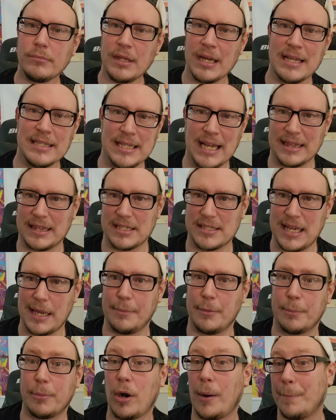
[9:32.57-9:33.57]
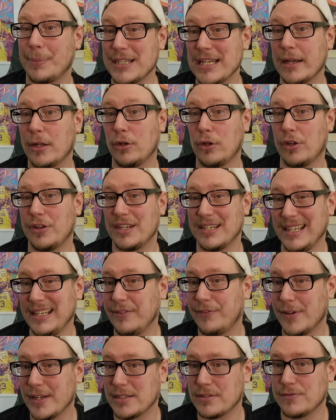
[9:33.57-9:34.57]
he's not the same LeBron, particularly on the
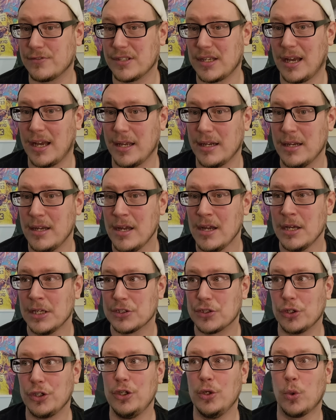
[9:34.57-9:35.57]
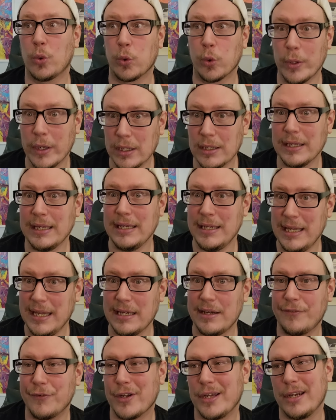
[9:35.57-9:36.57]
defensive side. So you really
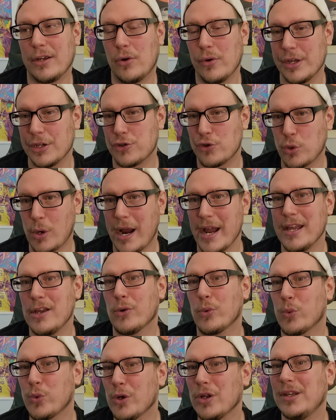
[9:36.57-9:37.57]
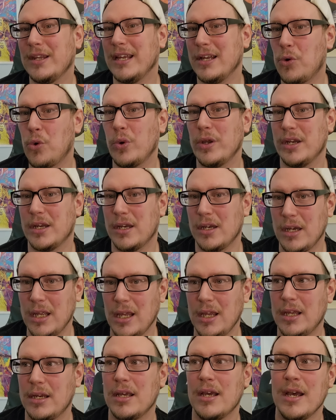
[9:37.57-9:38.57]
need, if you're going to go get Trae, you're really going to
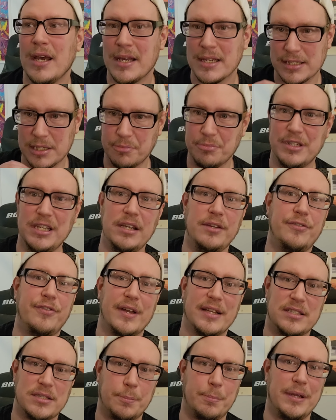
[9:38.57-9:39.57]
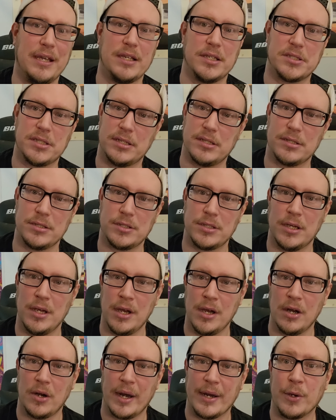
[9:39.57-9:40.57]
need some defensive pieces,
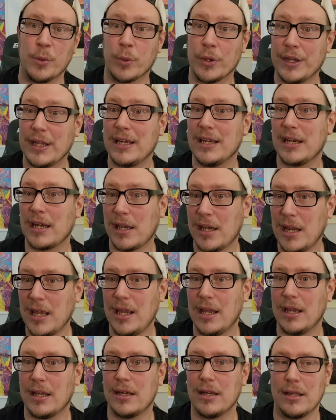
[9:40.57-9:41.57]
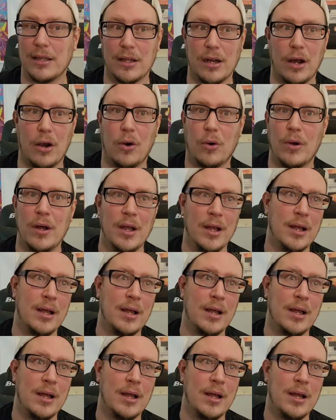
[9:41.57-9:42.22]
right? You're really going to need, you know,